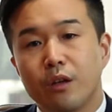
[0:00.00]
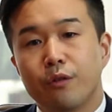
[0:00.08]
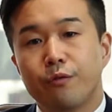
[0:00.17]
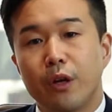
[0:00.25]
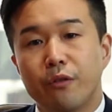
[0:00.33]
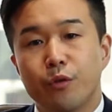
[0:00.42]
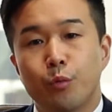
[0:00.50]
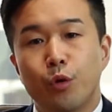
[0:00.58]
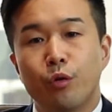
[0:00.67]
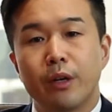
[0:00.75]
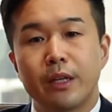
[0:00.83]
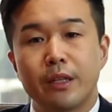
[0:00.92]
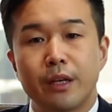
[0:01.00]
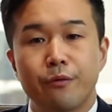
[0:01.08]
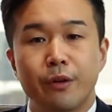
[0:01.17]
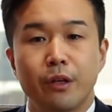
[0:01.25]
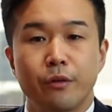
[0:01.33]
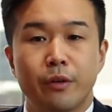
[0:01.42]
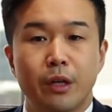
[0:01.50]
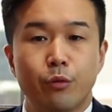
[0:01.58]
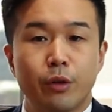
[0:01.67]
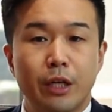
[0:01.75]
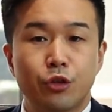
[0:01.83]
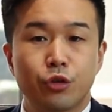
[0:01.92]
Furthermore, in the event of
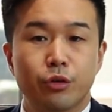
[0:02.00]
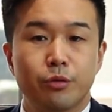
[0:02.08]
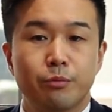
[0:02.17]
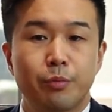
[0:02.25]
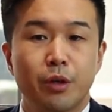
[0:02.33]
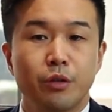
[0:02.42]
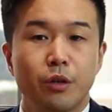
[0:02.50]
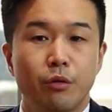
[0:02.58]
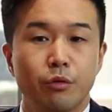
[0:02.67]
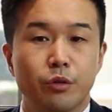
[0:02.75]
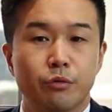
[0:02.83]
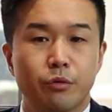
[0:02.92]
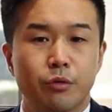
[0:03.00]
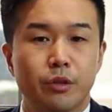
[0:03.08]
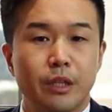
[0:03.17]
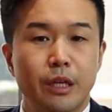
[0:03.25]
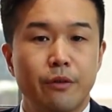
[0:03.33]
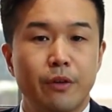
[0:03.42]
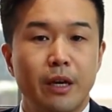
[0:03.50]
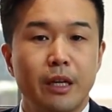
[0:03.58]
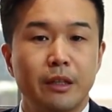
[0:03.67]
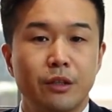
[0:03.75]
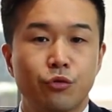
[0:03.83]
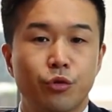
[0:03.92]
liquidation, bondholders will receive any
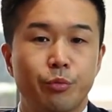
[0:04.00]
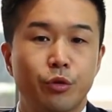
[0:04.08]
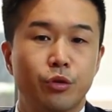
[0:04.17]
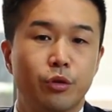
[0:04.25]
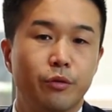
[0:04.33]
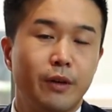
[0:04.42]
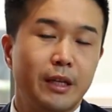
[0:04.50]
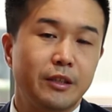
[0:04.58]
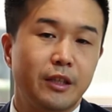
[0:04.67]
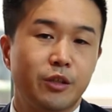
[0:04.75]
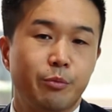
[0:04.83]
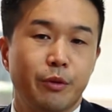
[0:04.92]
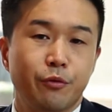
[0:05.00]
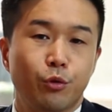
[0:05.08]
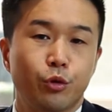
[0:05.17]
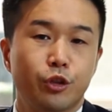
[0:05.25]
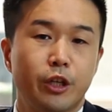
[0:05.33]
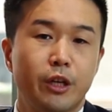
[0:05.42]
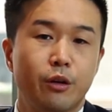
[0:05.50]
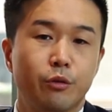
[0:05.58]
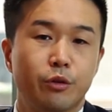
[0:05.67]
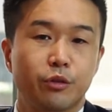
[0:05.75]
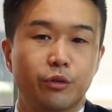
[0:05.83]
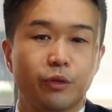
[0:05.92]
distribution of assets before
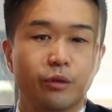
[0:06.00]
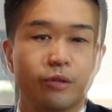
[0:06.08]
shareholders.